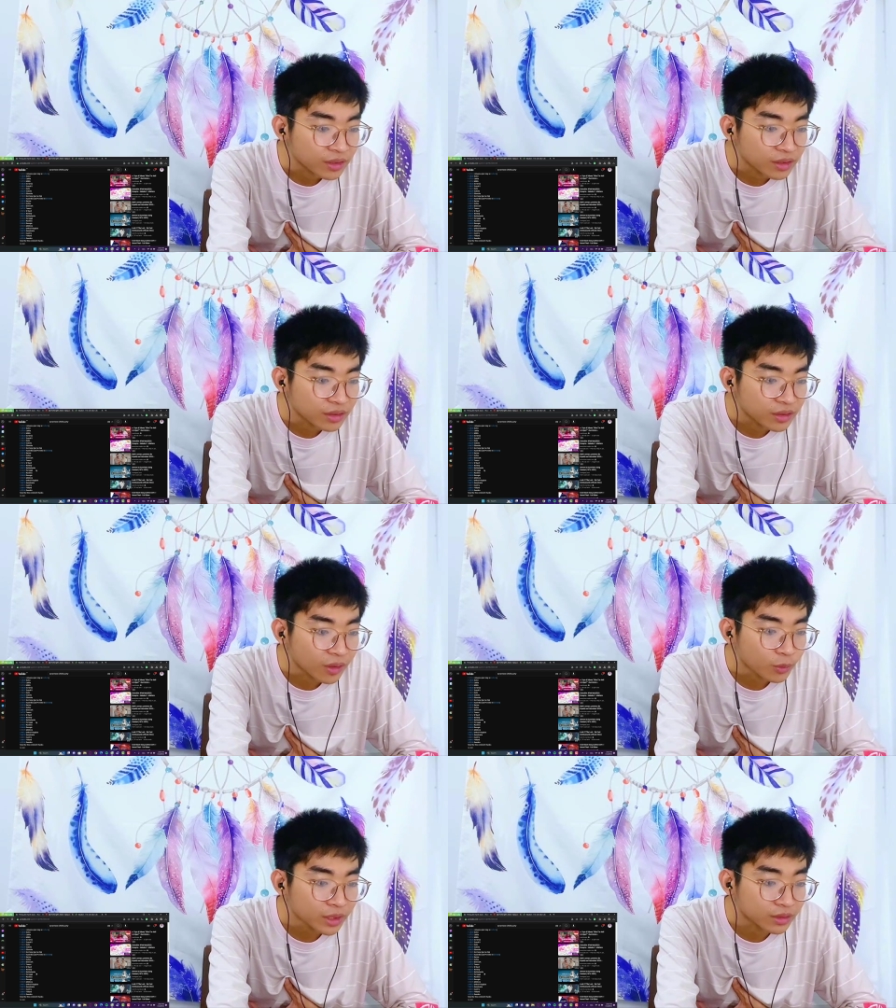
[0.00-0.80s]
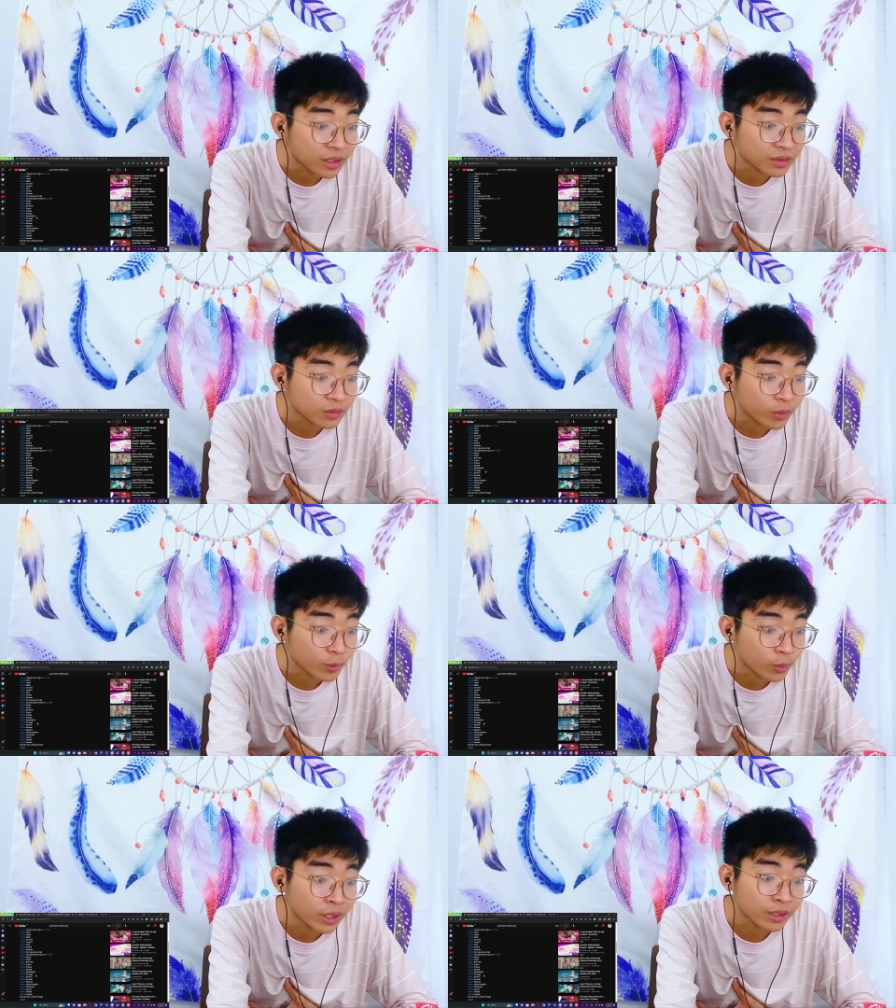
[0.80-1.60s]
now it doesn't work
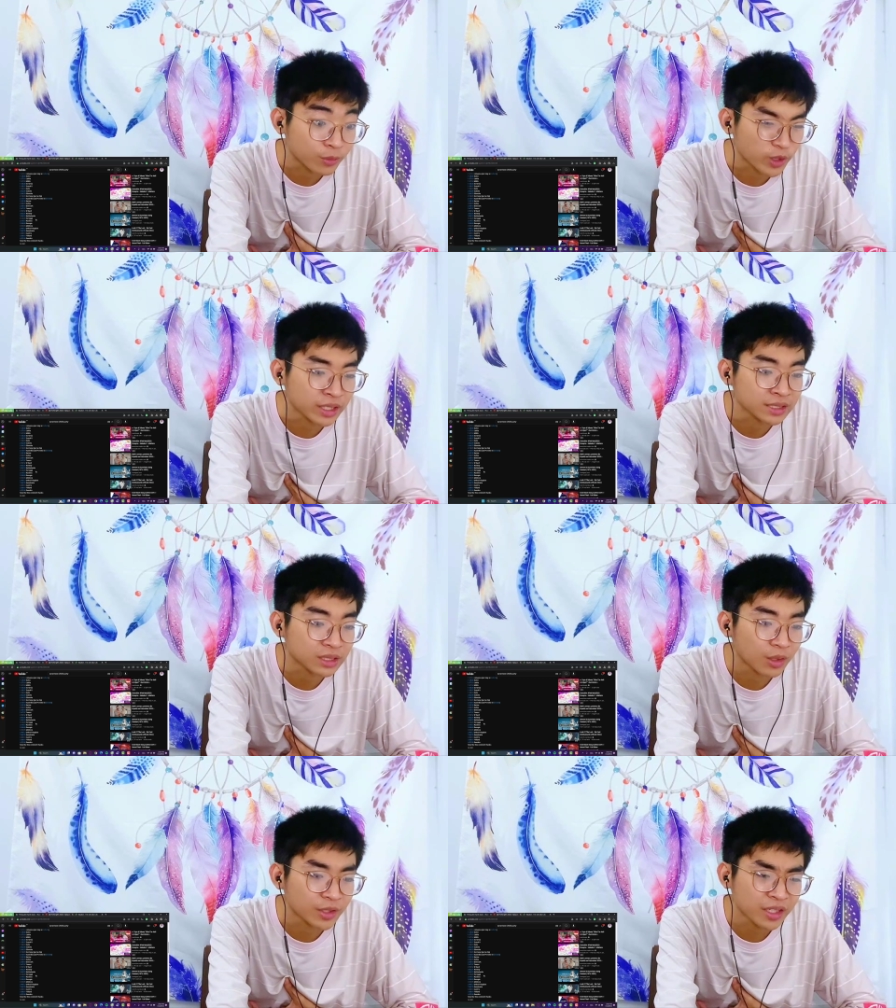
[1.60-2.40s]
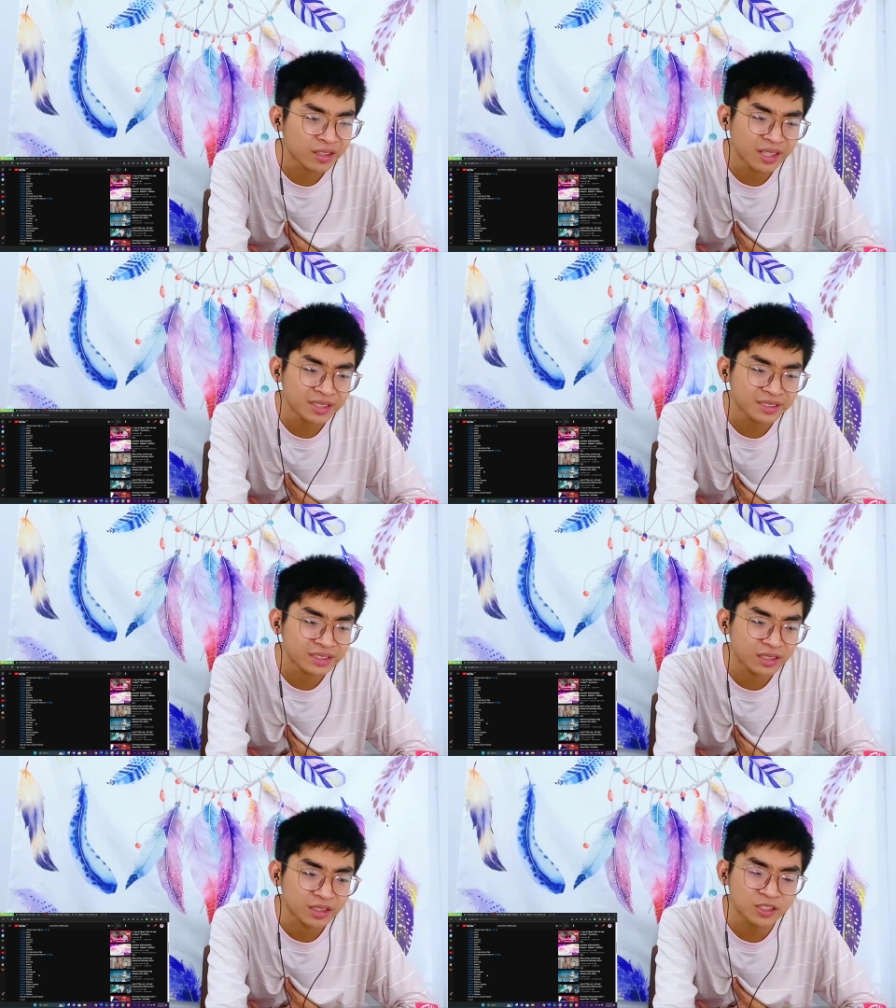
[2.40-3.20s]
well, great. Netherlands
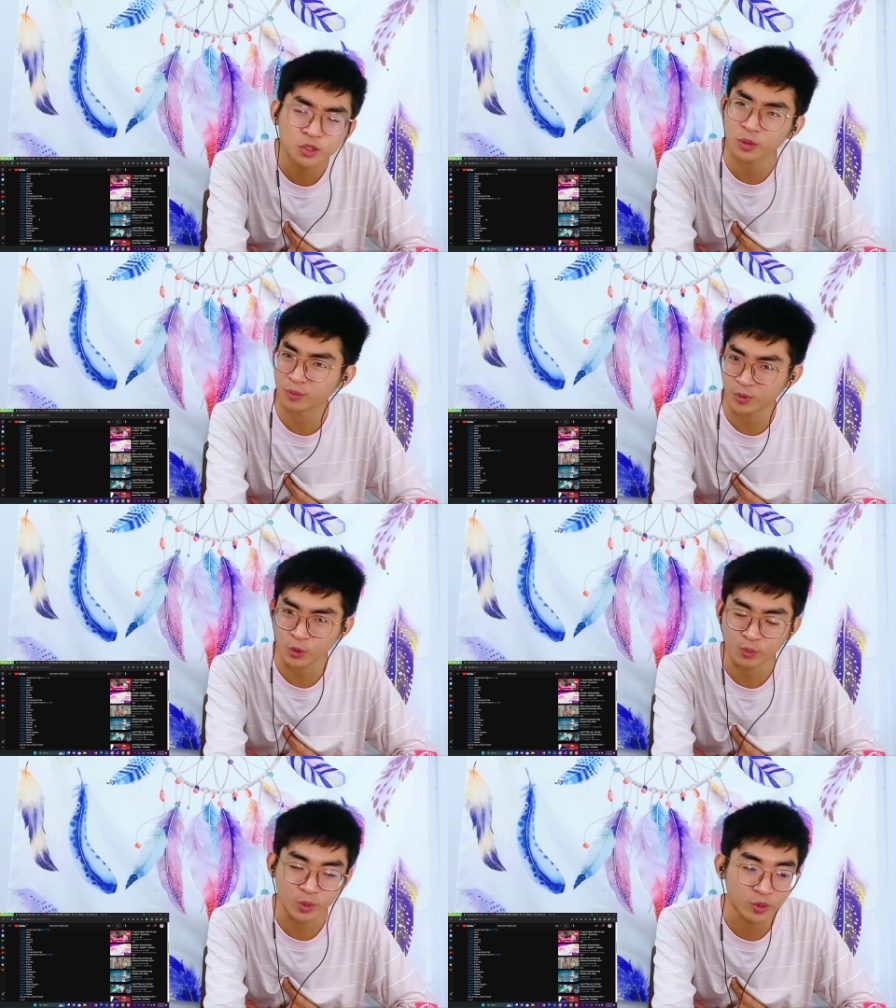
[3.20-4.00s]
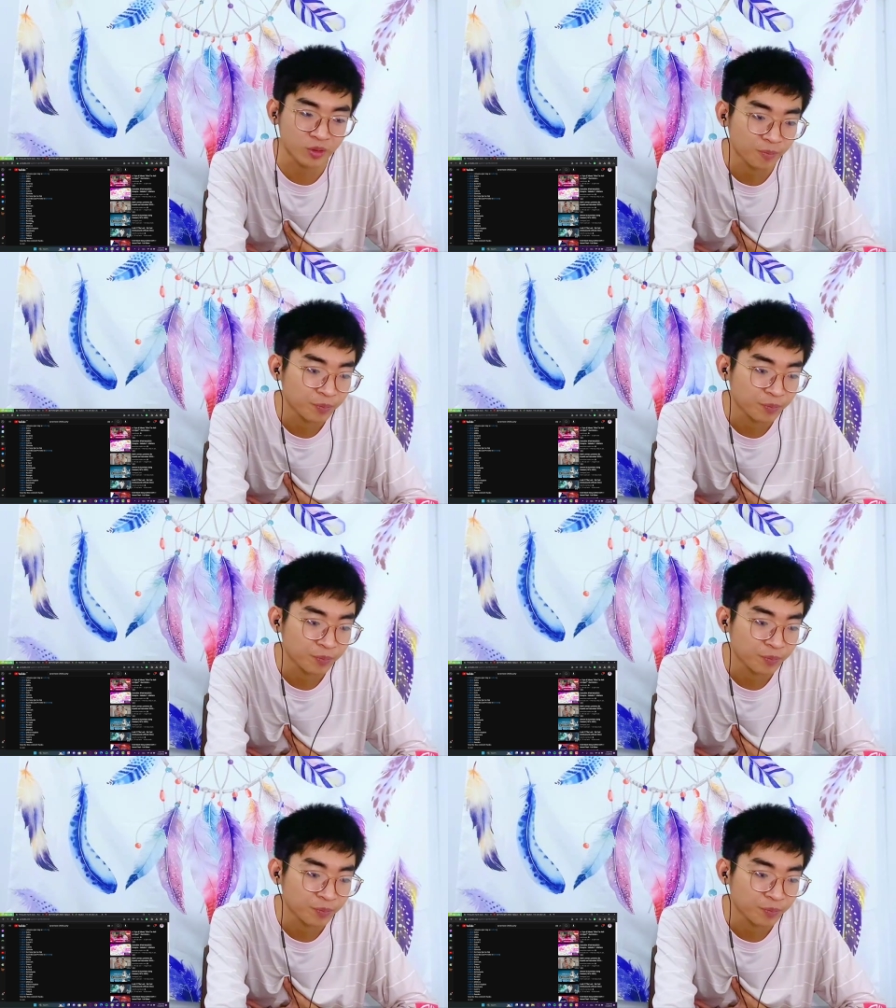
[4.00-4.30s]
needs to improve more.